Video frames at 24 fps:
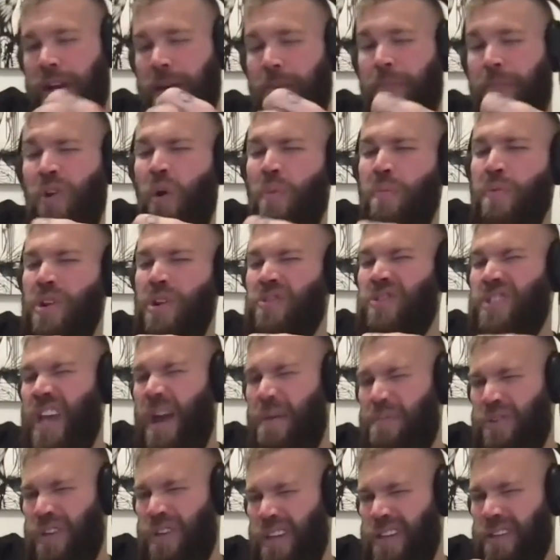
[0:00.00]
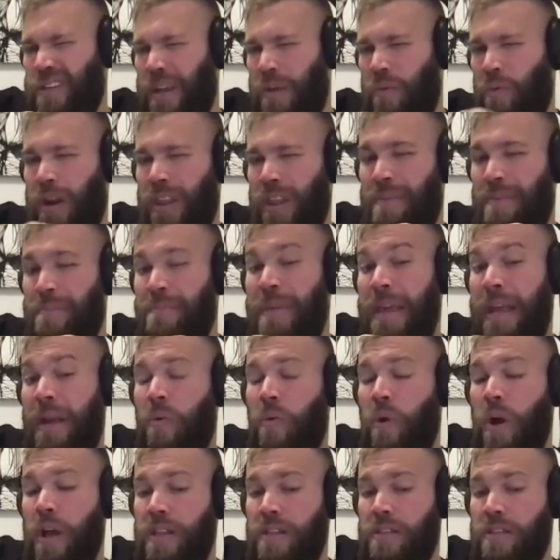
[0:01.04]
And proprioception is like one of the big
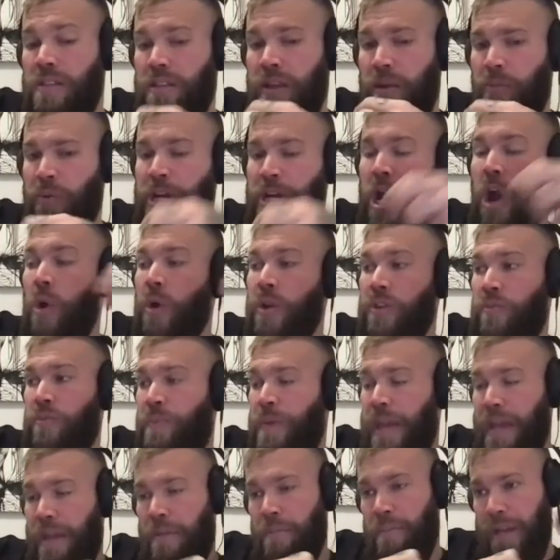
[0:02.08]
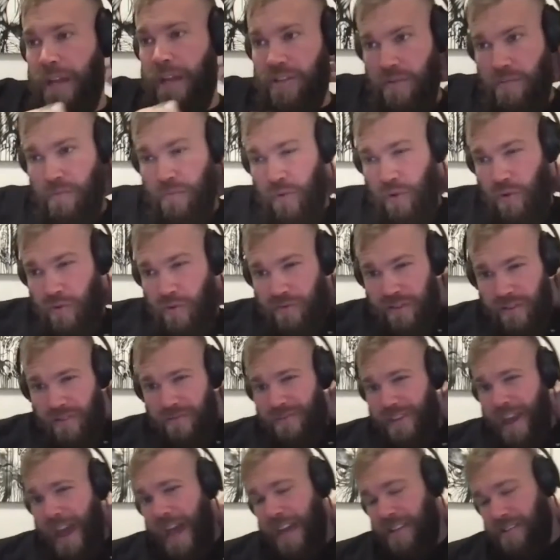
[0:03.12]
ones. And we know it's big because it moves the
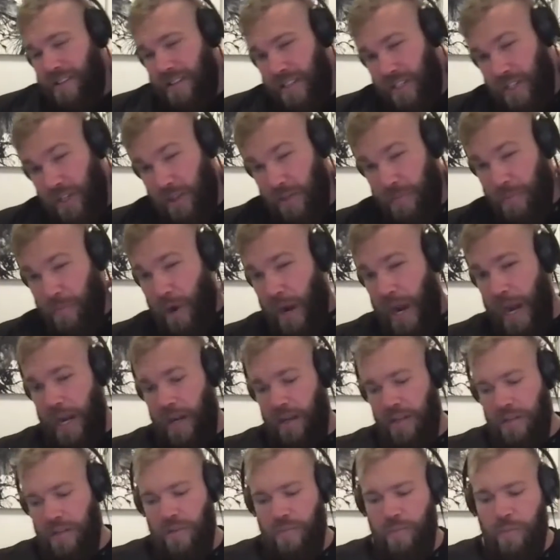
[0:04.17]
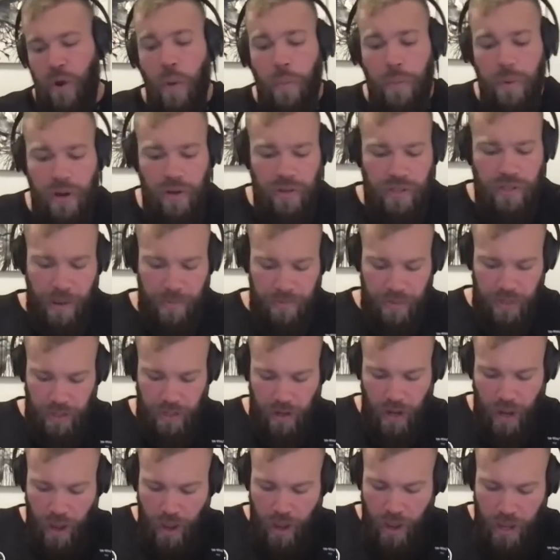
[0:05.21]
fastest to the brain. So
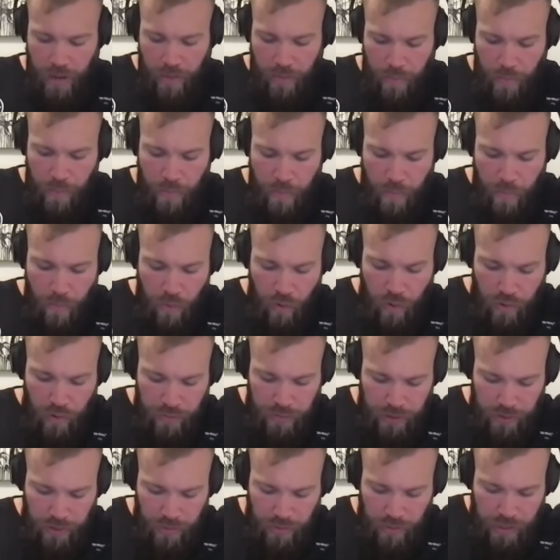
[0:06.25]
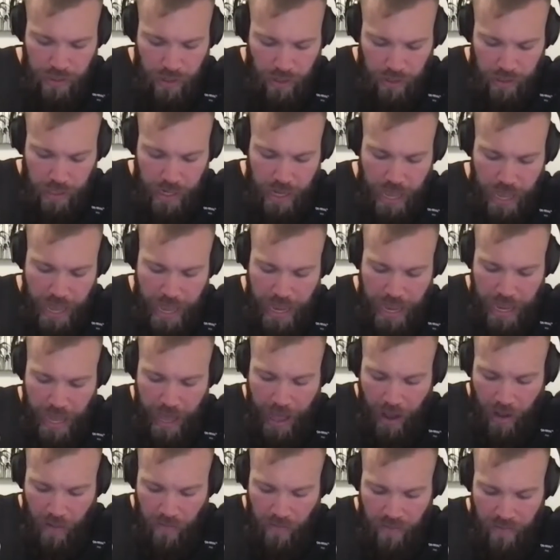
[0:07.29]
proprioception moves through what's called an
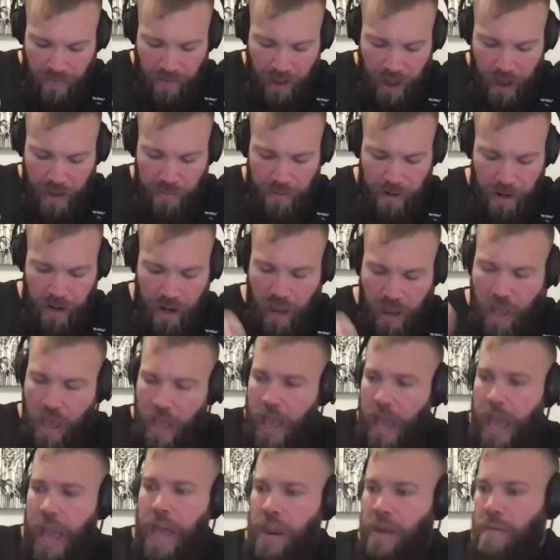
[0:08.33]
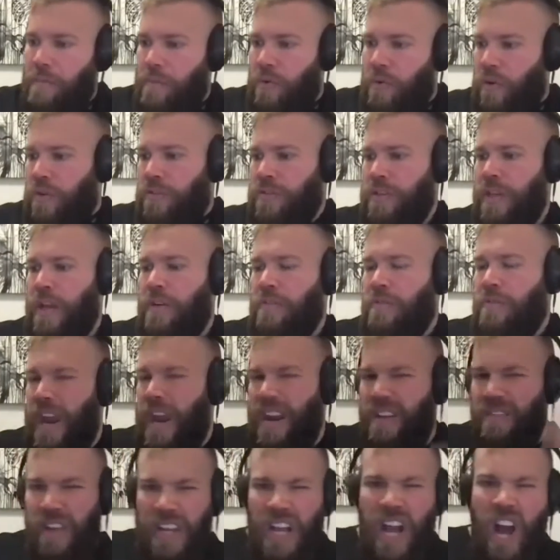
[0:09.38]
A-alpha fiber, and it moves at a
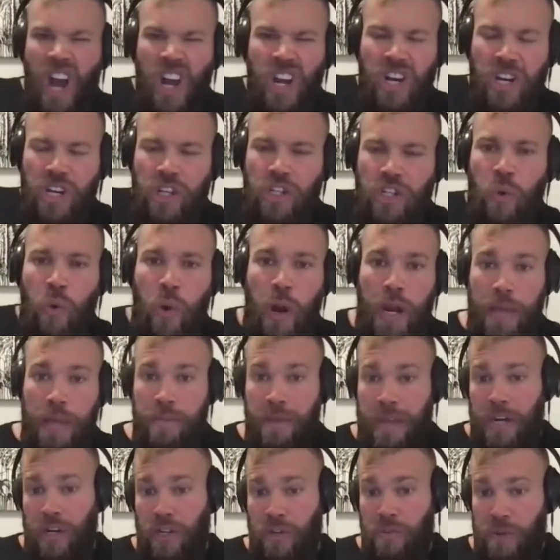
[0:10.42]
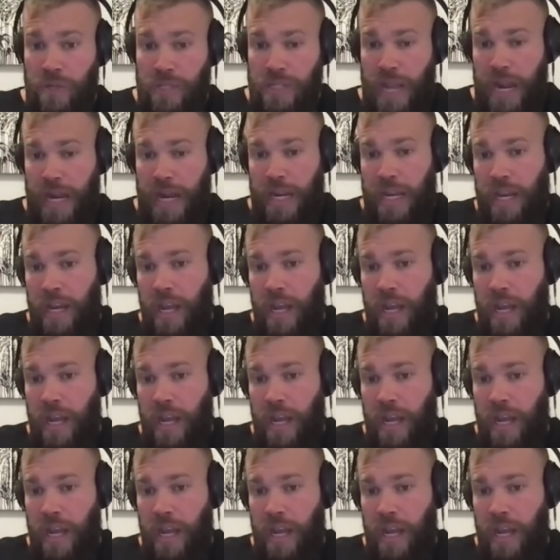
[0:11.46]
rate of like 120 meters per second.